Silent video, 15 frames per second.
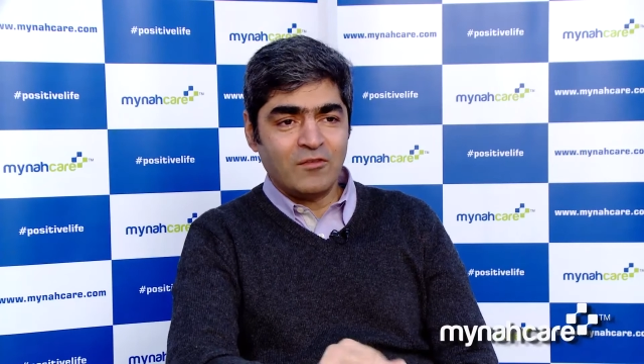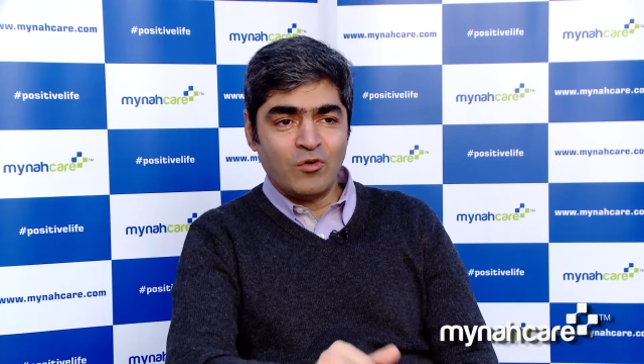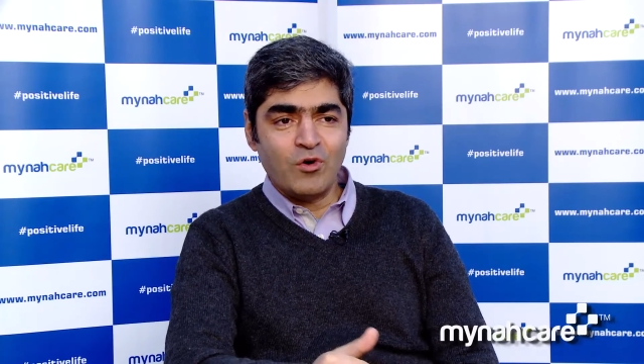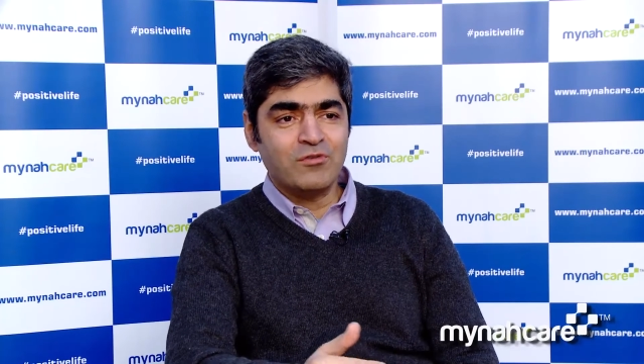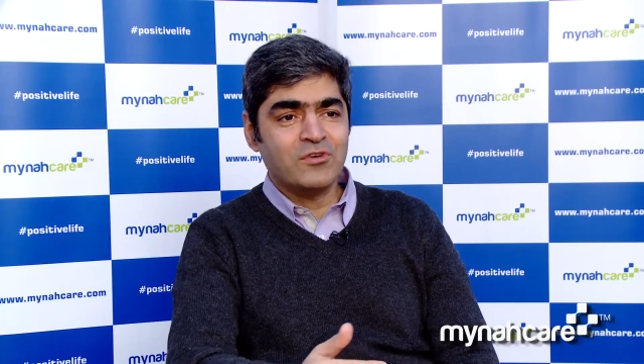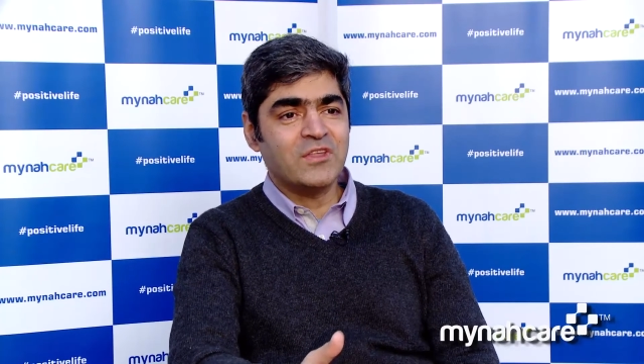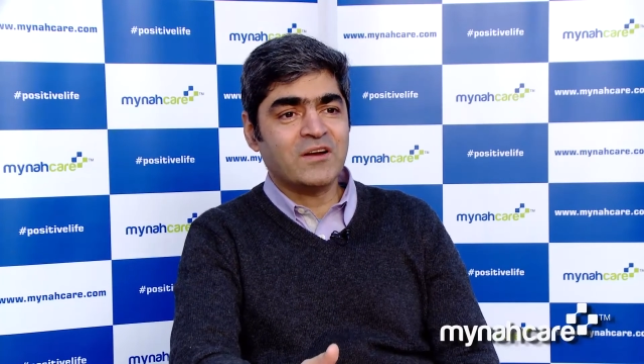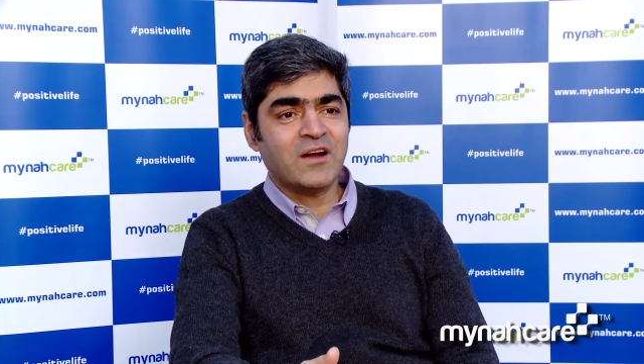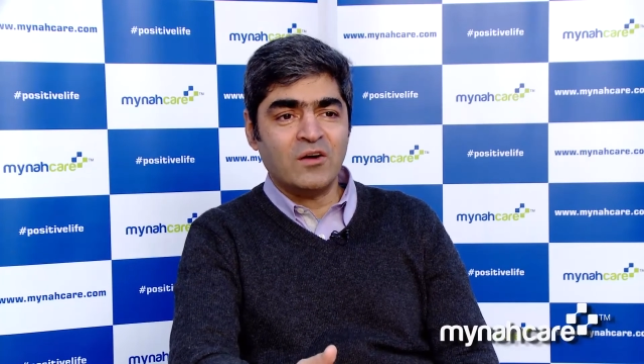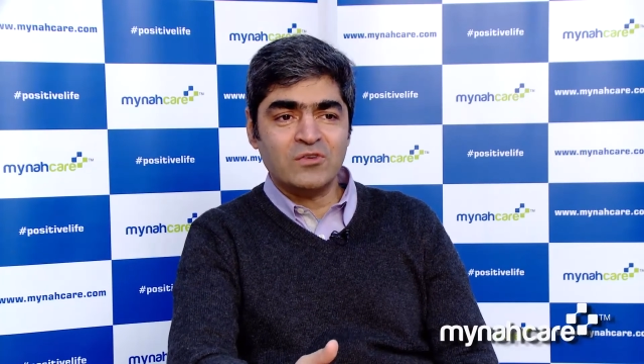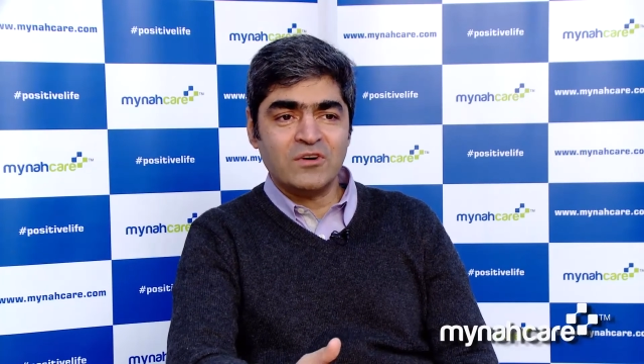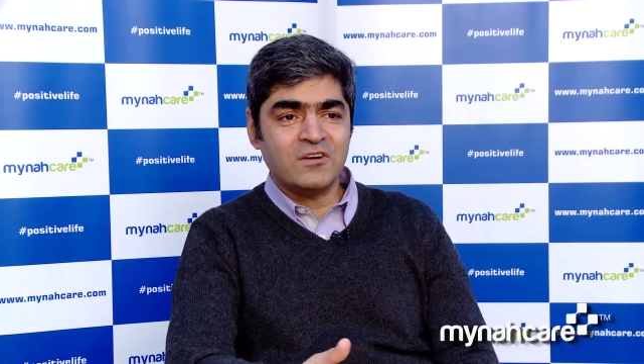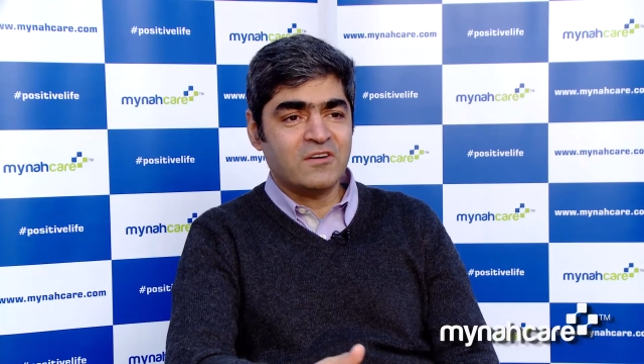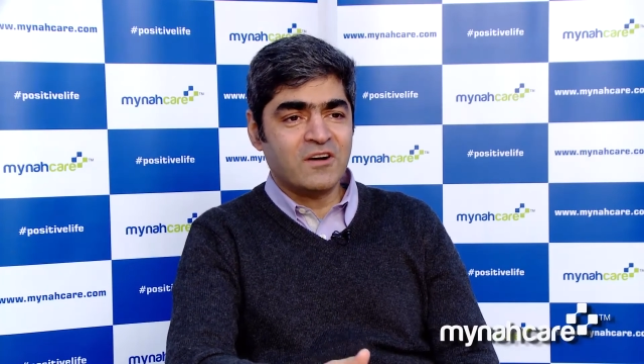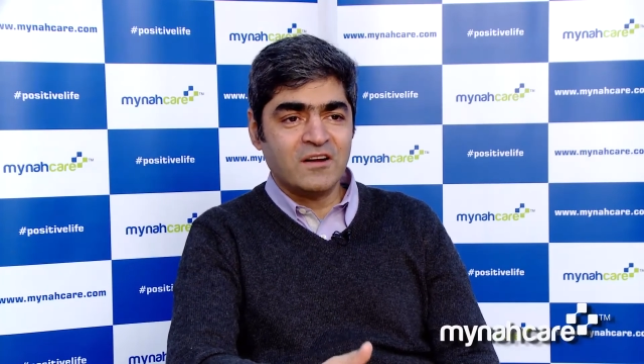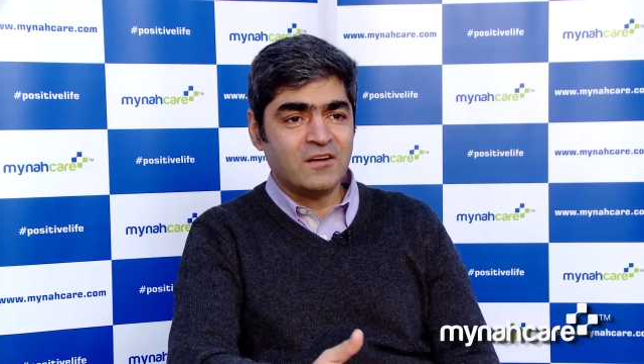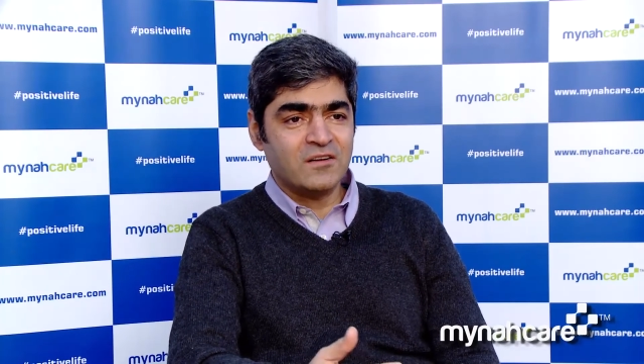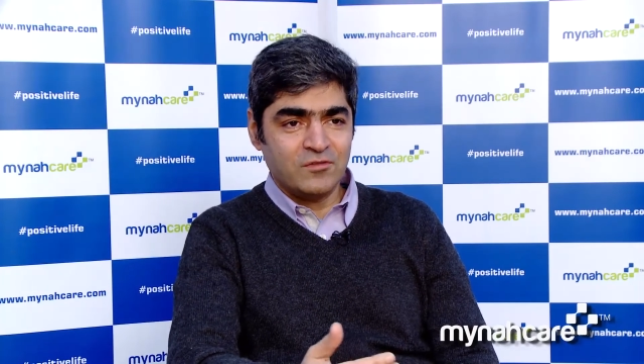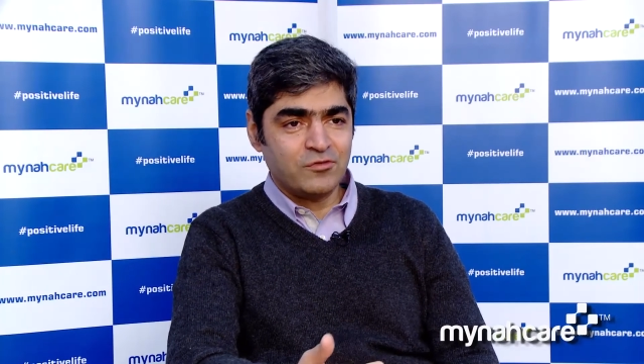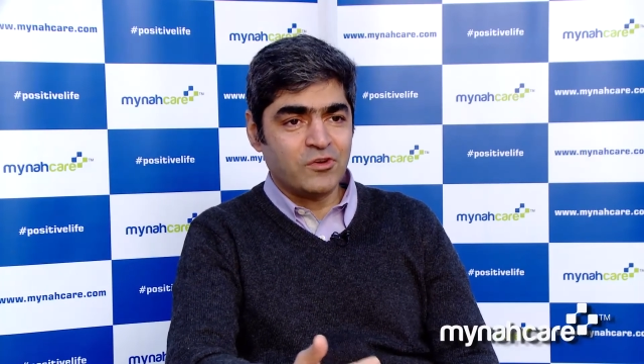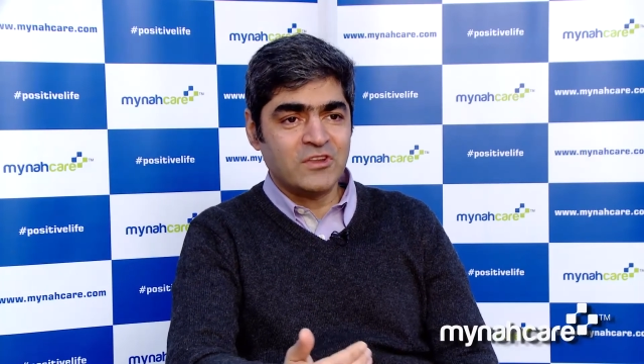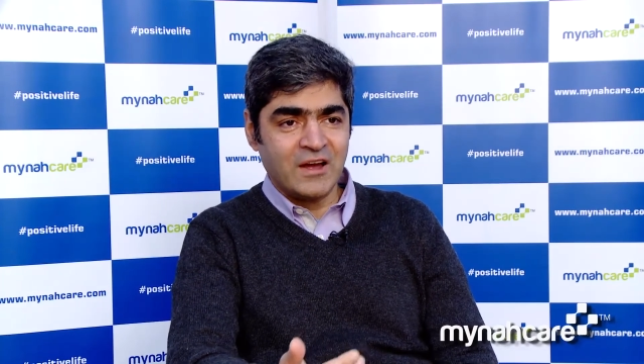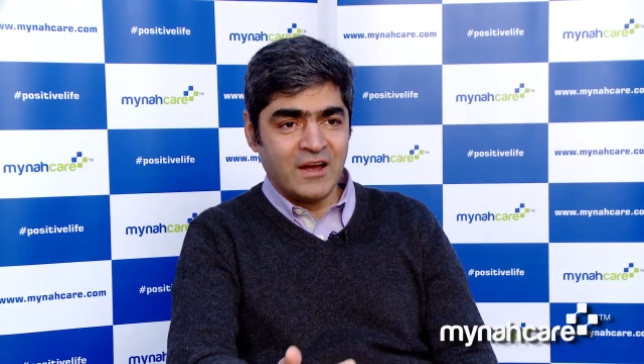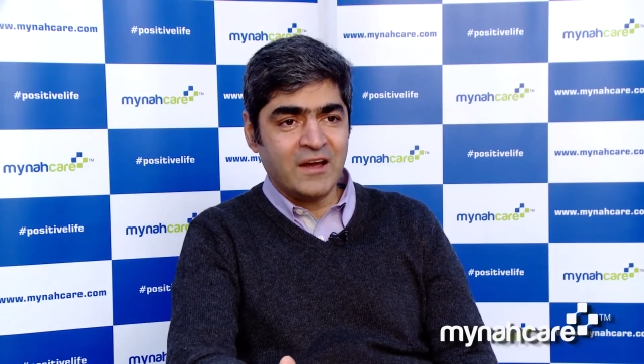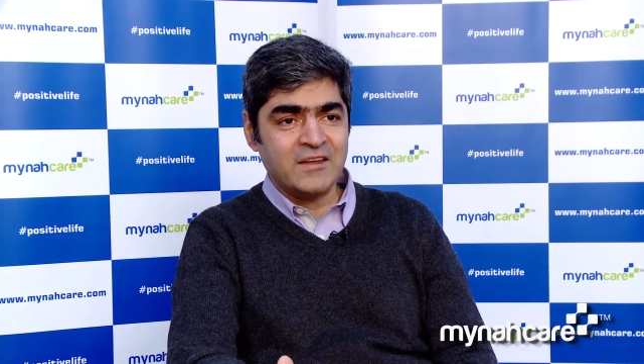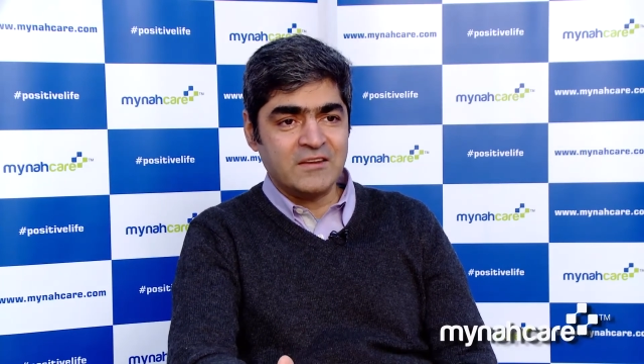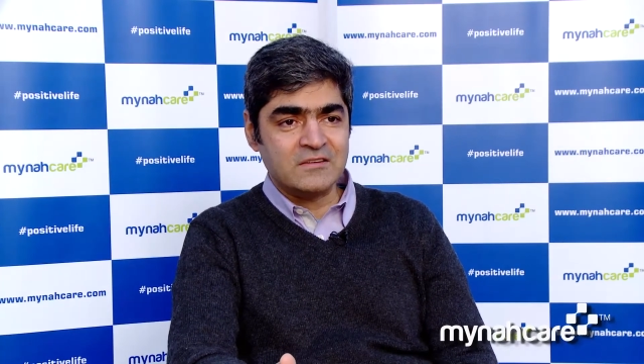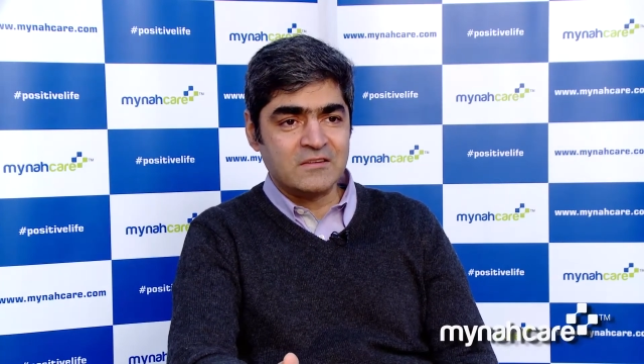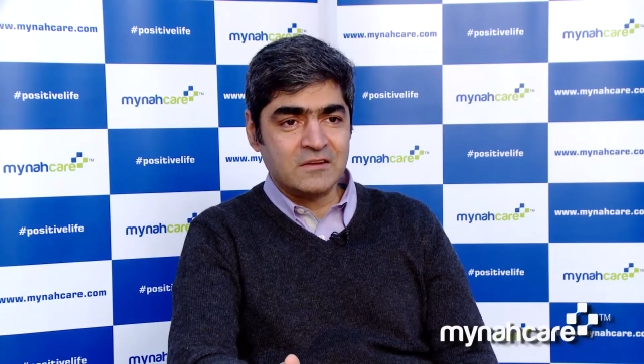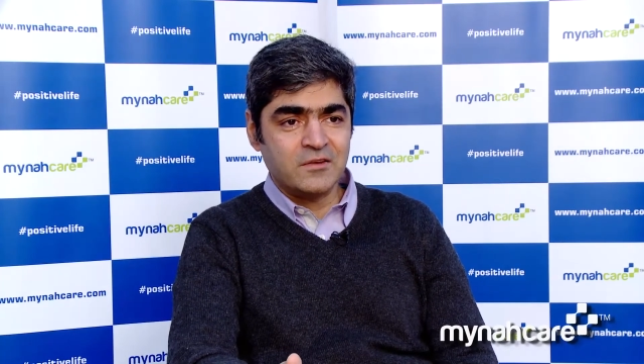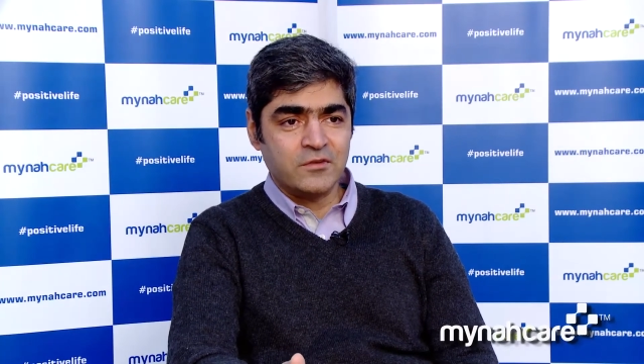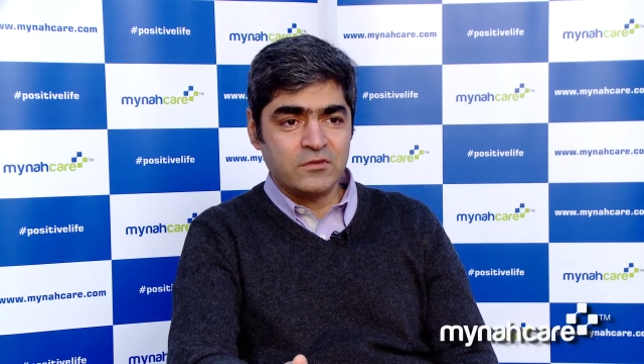over-the-counter drug for the eyes.